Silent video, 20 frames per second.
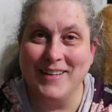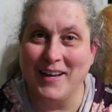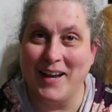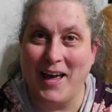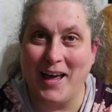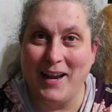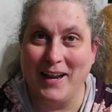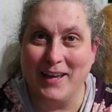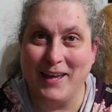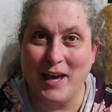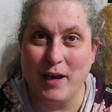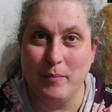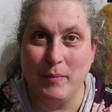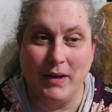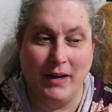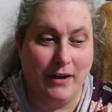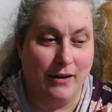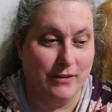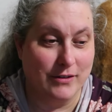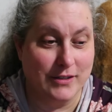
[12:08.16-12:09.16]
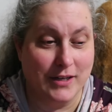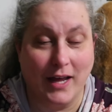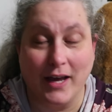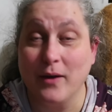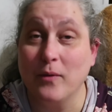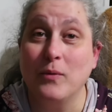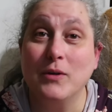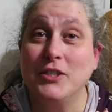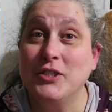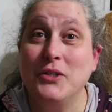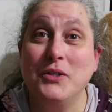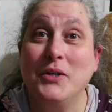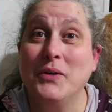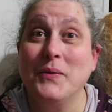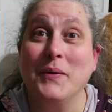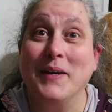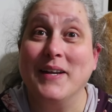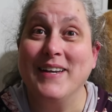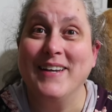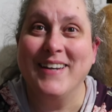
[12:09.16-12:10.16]
Delilah came in here is like, what you
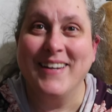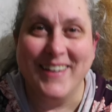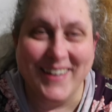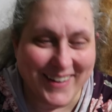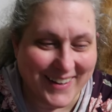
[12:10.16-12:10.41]
doing?